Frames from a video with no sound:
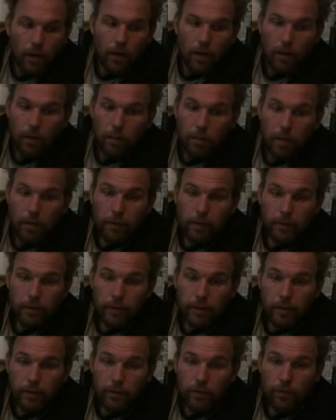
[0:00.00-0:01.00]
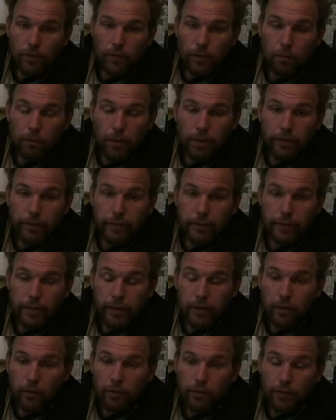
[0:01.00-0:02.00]
apparently it's completely
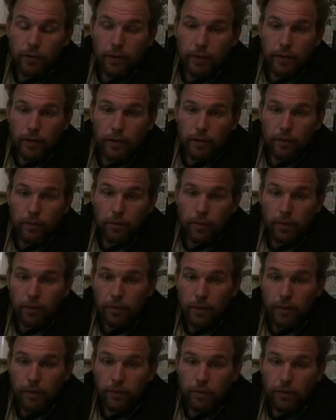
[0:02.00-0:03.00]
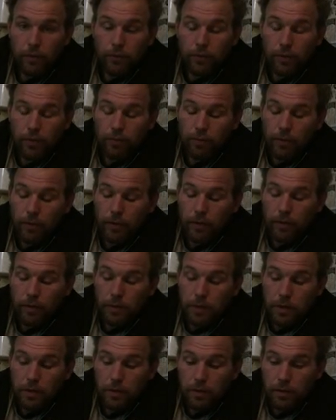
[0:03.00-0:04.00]
legal for you to run around and do stuff like
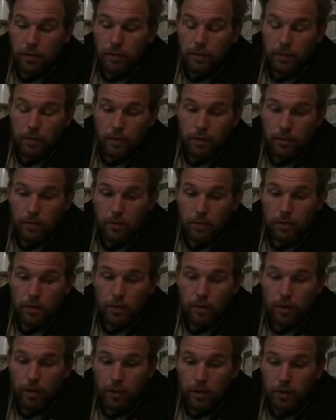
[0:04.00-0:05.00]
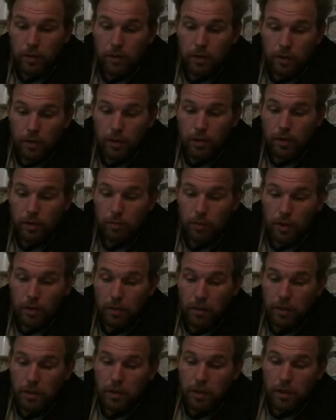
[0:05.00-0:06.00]
this. They're starting to think about
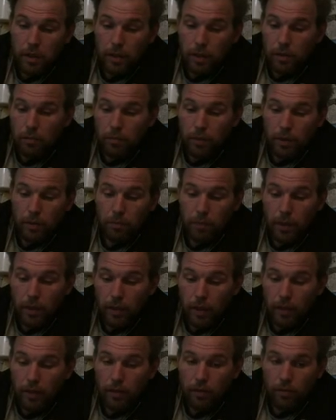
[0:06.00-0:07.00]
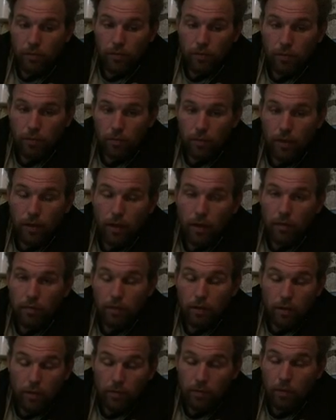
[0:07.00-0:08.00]
legislating bike mechanics and like
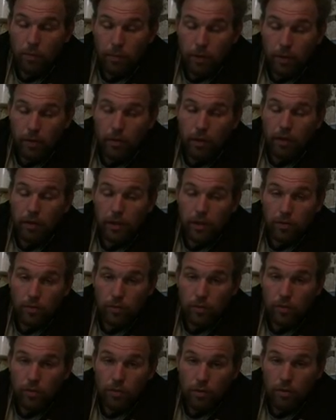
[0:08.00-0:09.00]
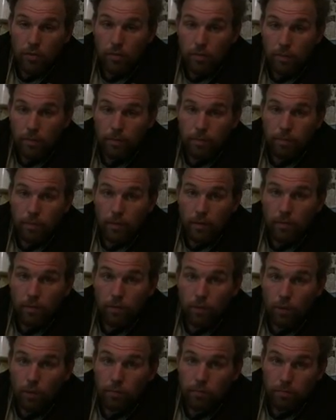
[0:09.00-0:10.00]
having everybody licensed
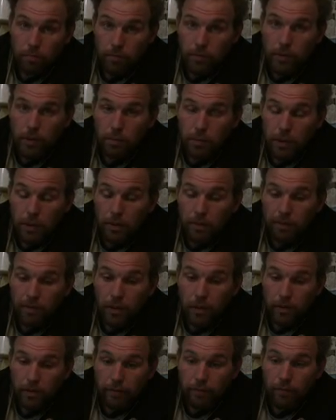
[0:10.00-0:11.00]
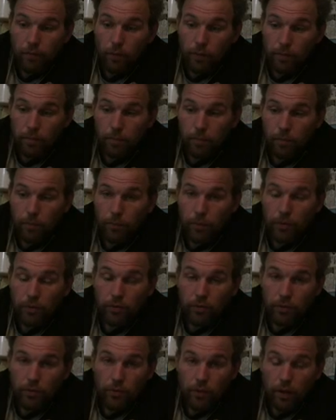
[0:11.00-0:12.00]
specifically for
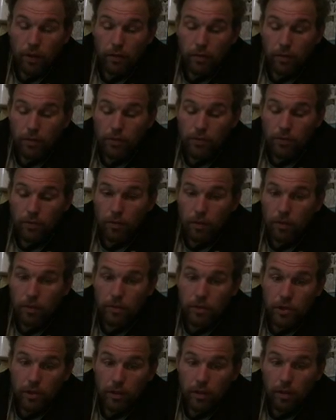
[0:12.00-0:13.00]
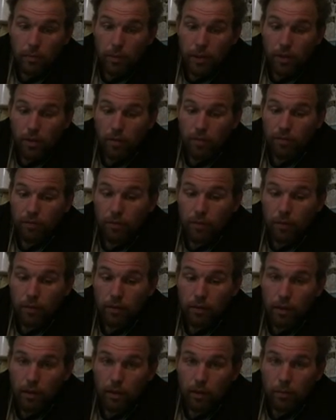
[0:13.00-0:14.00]
reasons like this, and all the shit coming off of
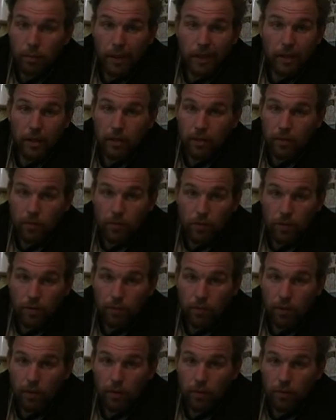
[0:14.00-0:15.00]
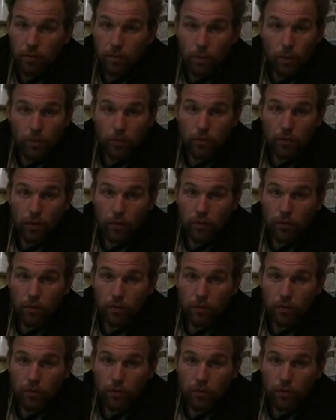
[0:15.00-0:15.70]
like eBay and stuff like this, where it's like a